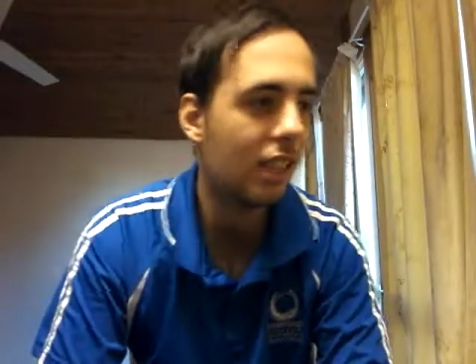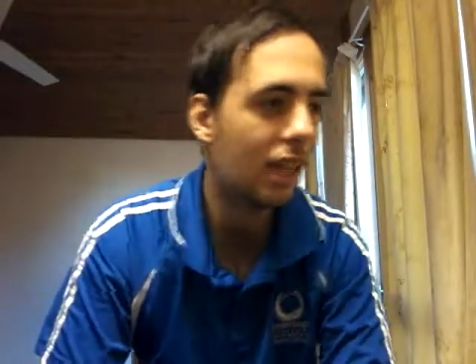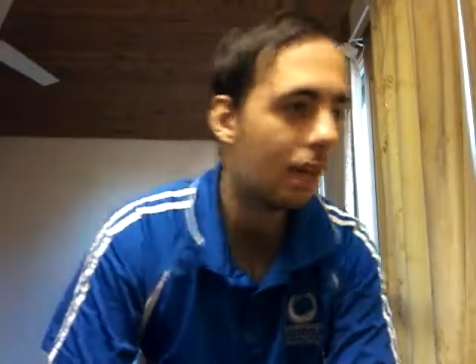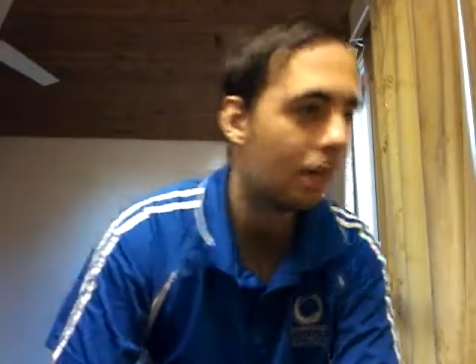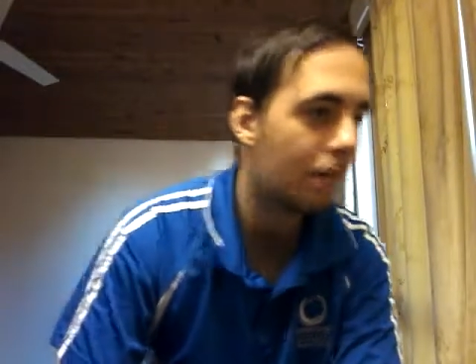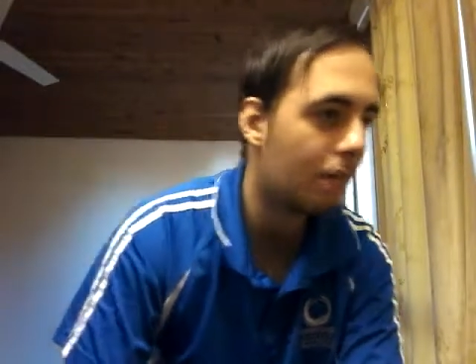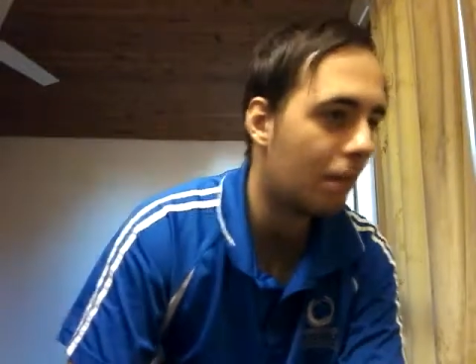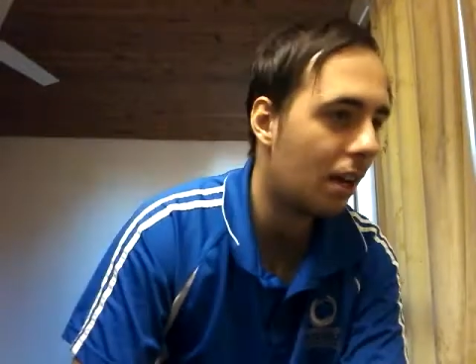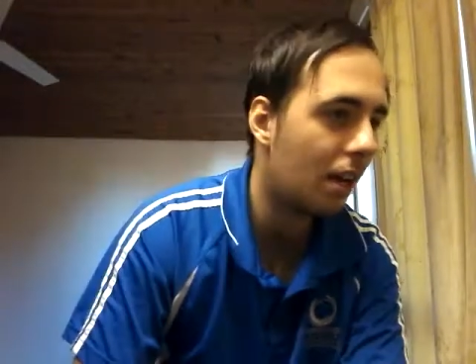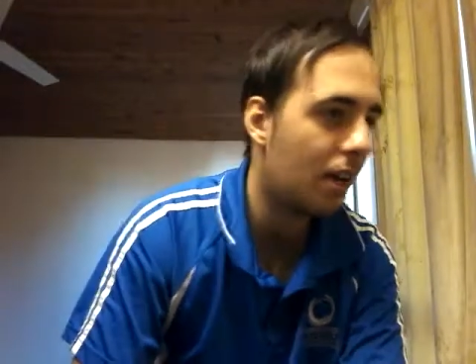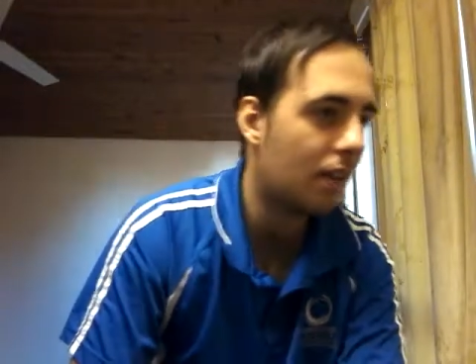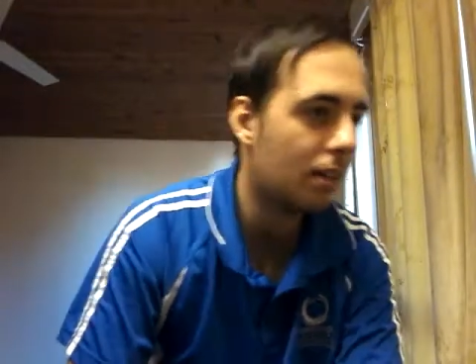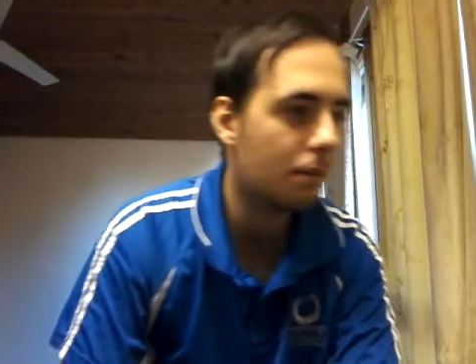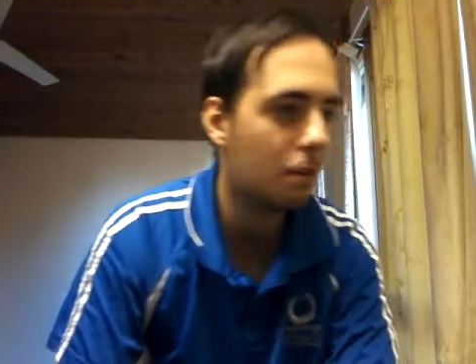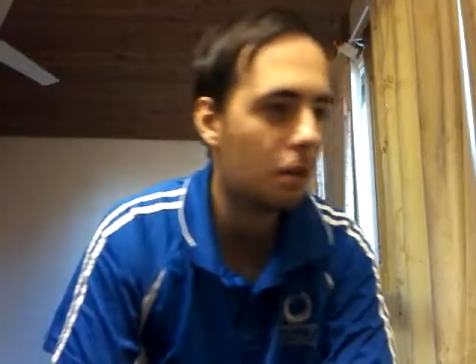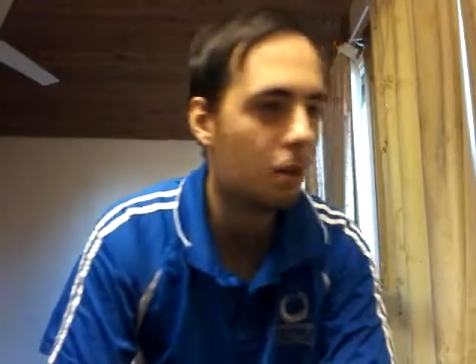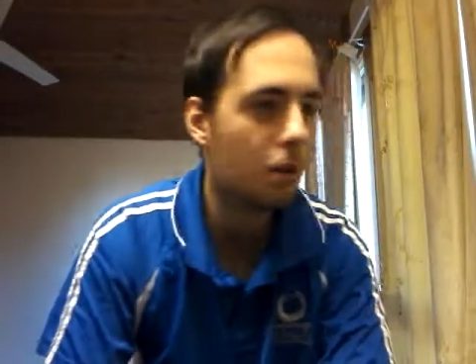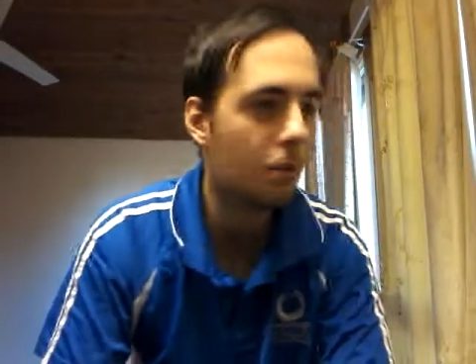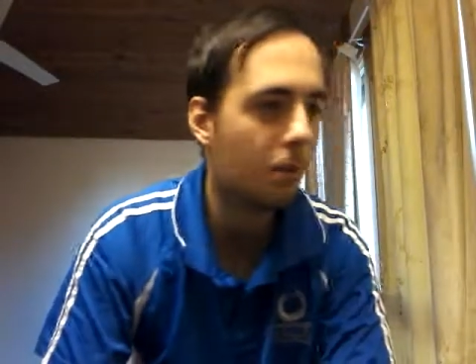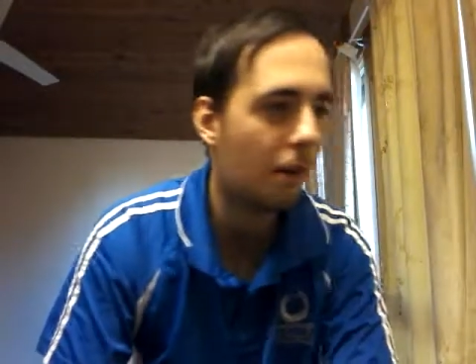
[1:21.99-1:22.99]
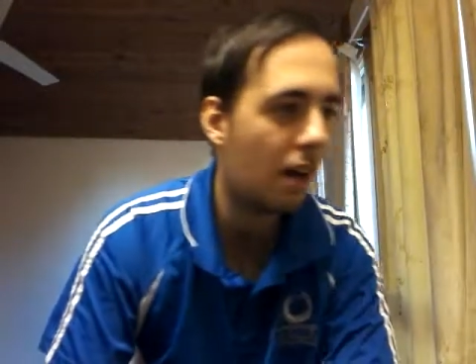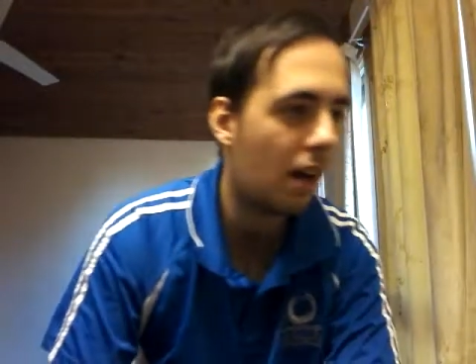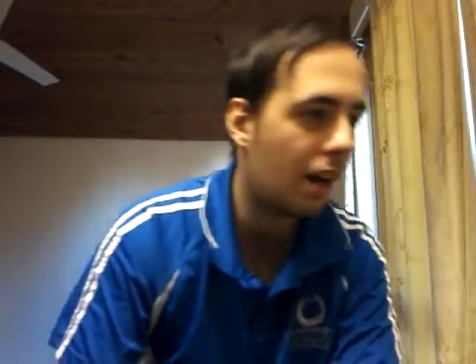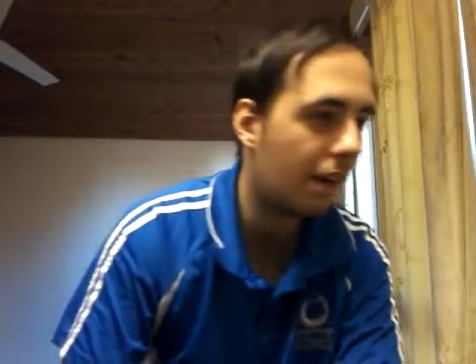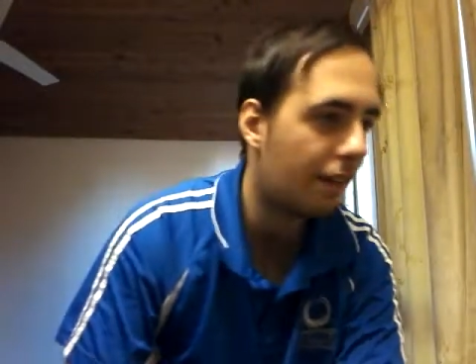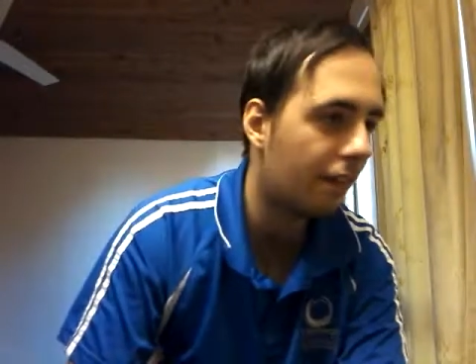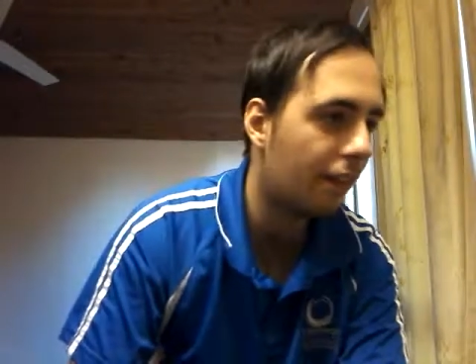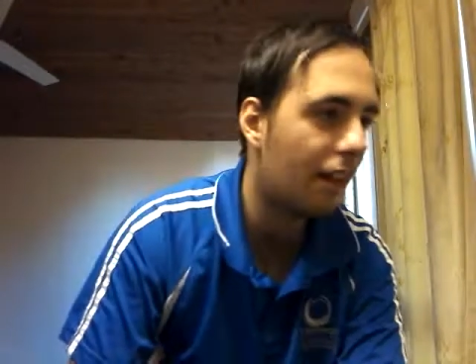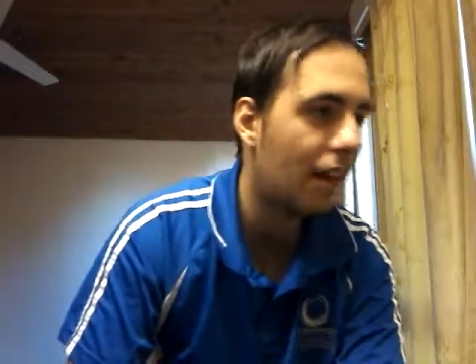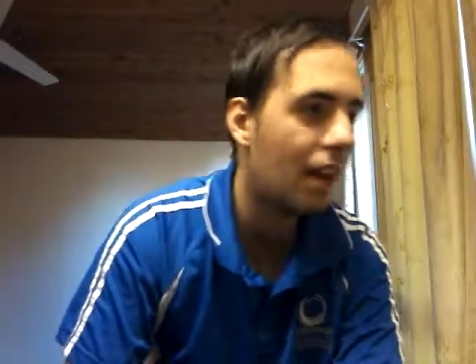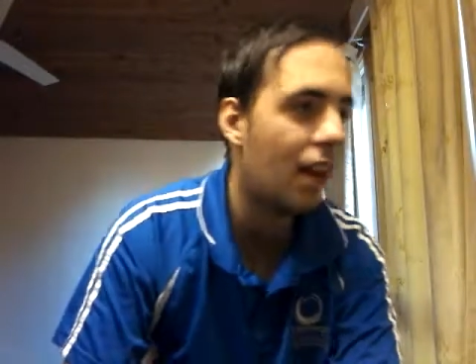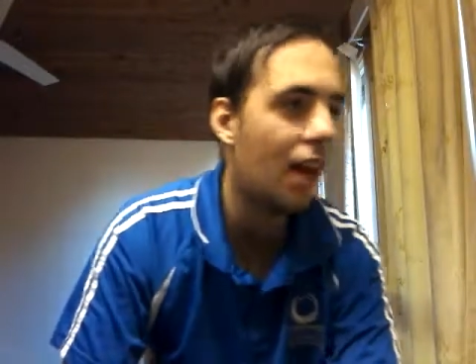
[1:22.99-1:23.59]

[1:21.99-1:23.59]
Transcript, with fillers: I'm back and walk bottle of her